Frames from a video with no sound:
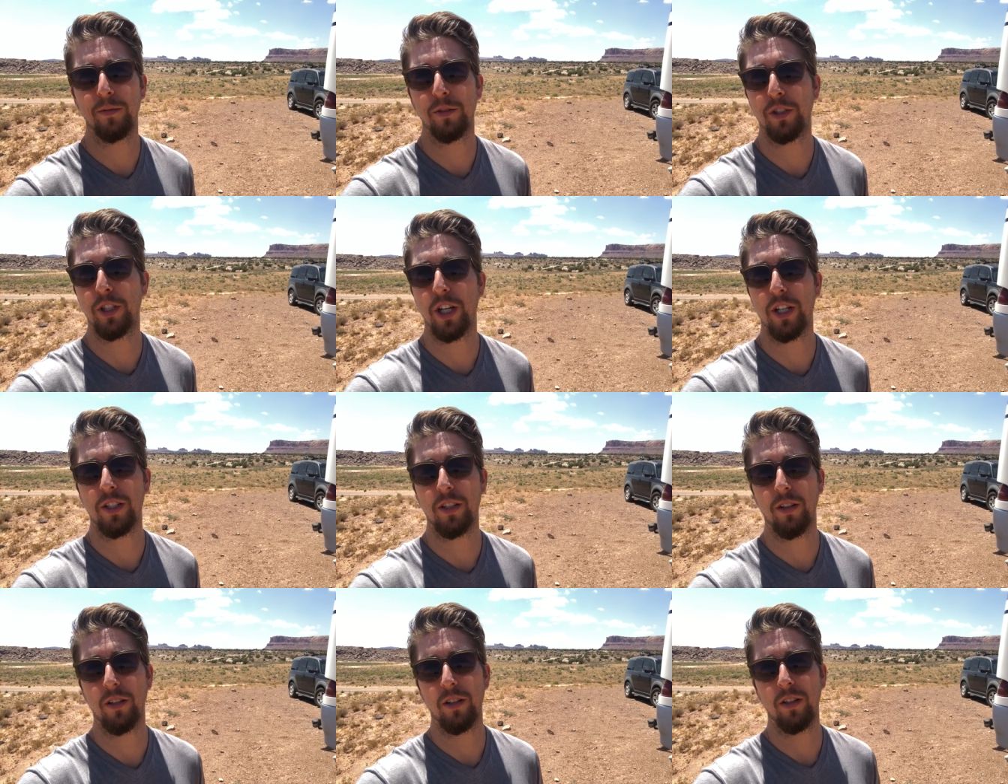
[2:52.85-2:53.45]

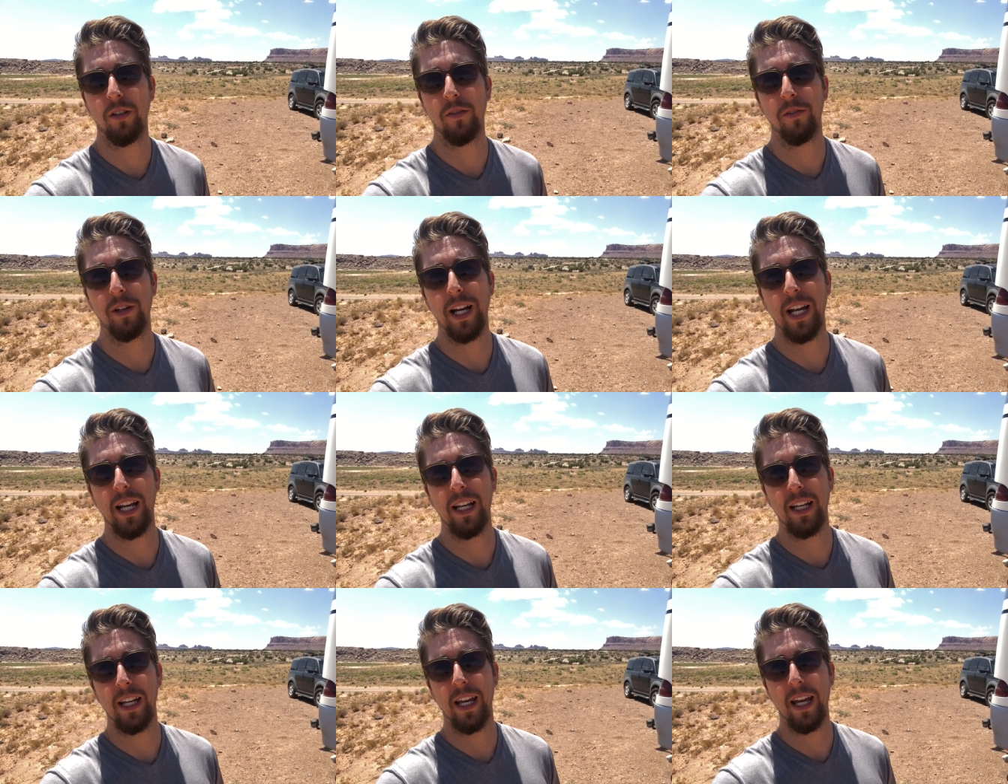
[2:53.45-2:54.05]
just a little over
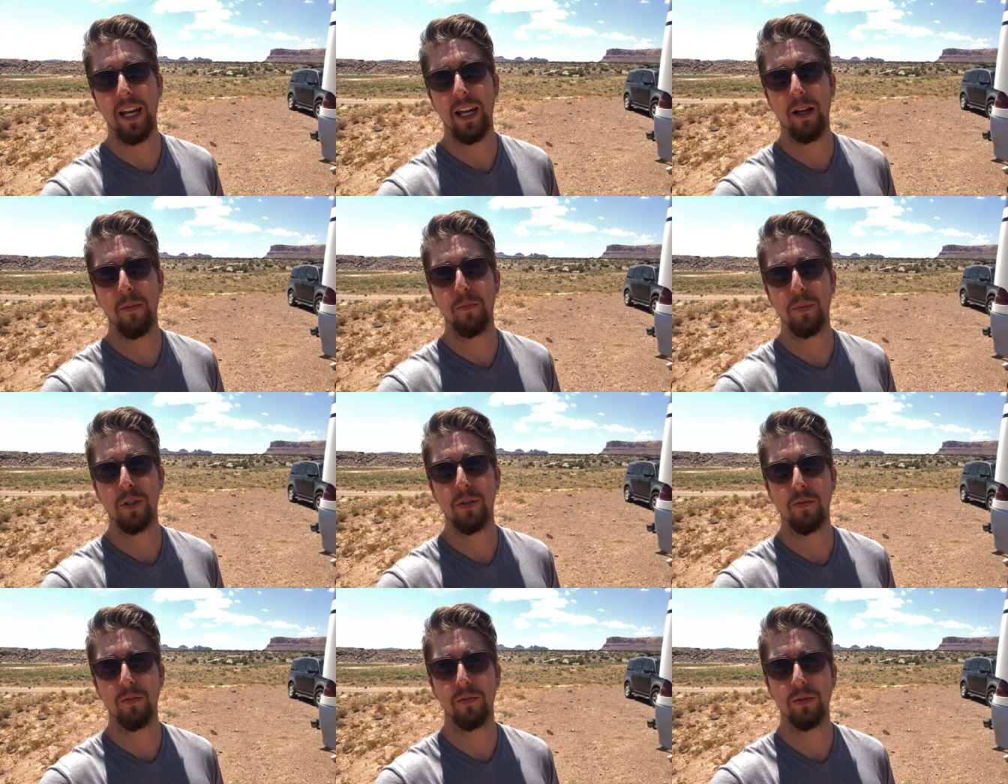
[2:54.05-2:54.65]
80
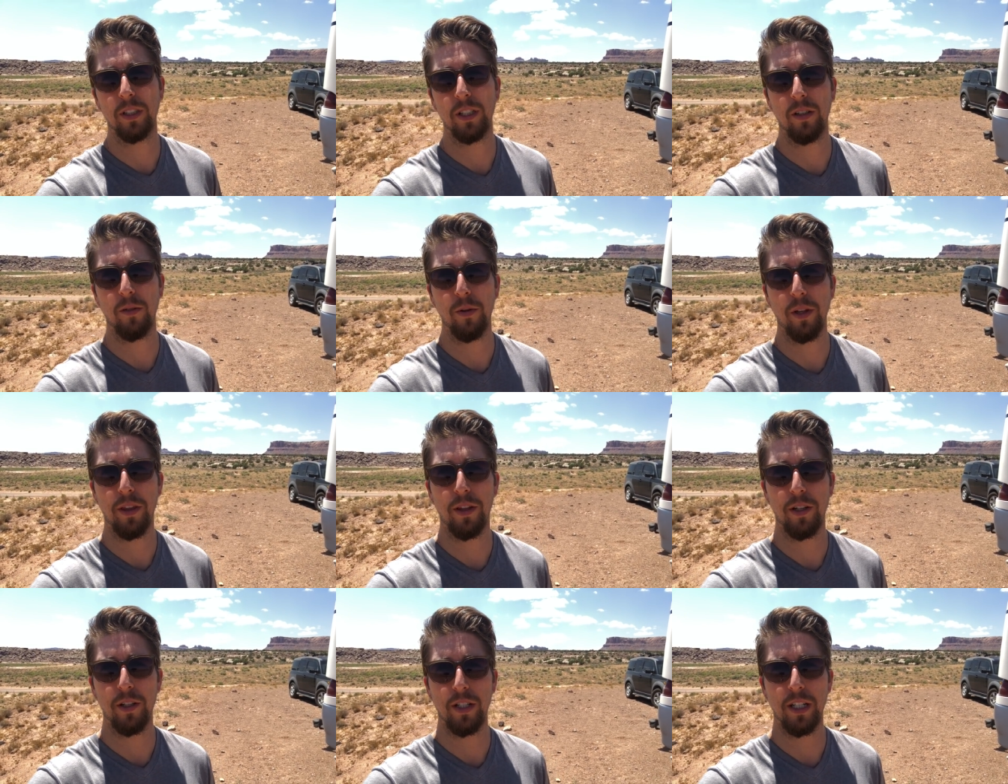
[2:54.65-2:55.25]
amps, you know,
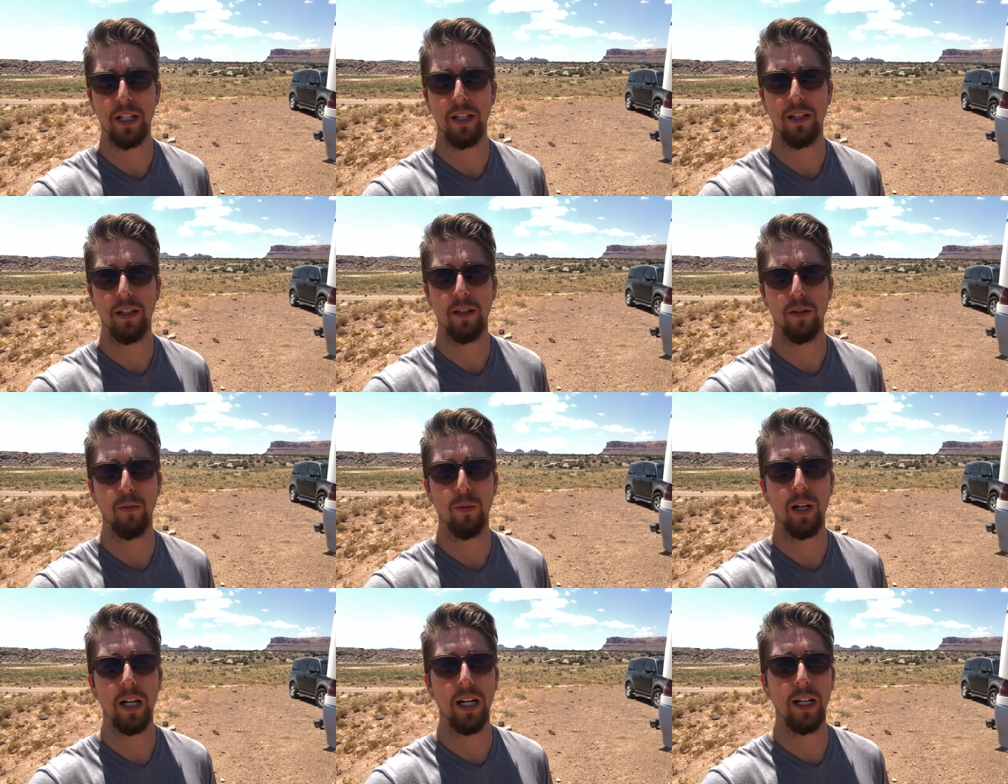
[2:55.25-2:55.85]
with
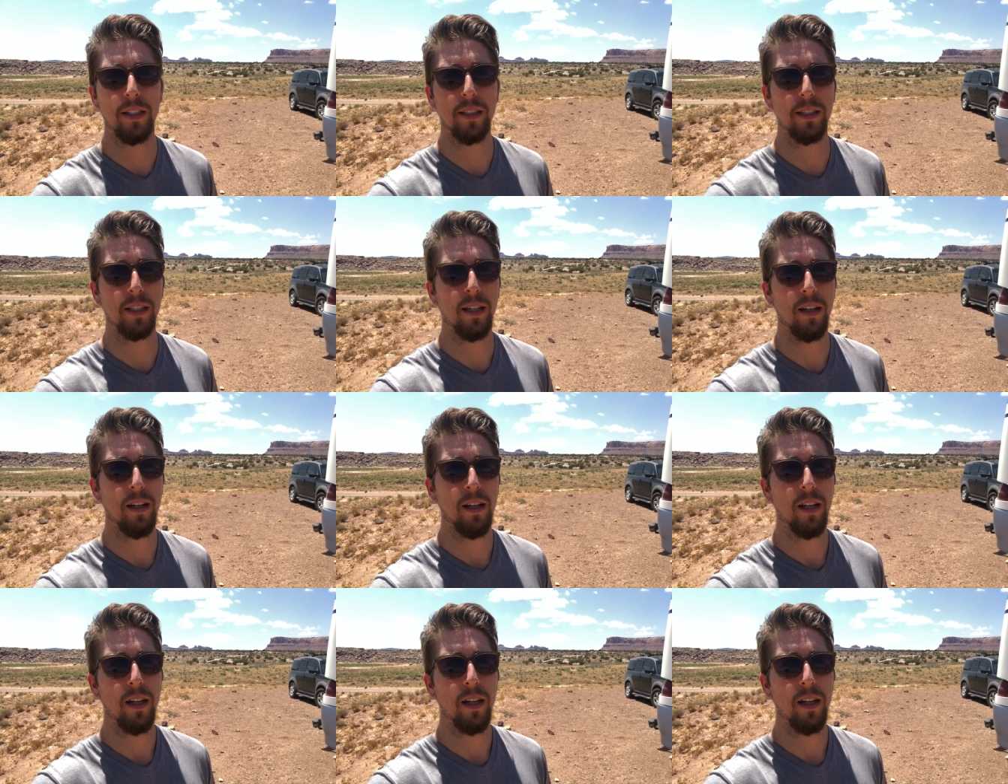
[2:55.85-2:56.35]
1300 watts.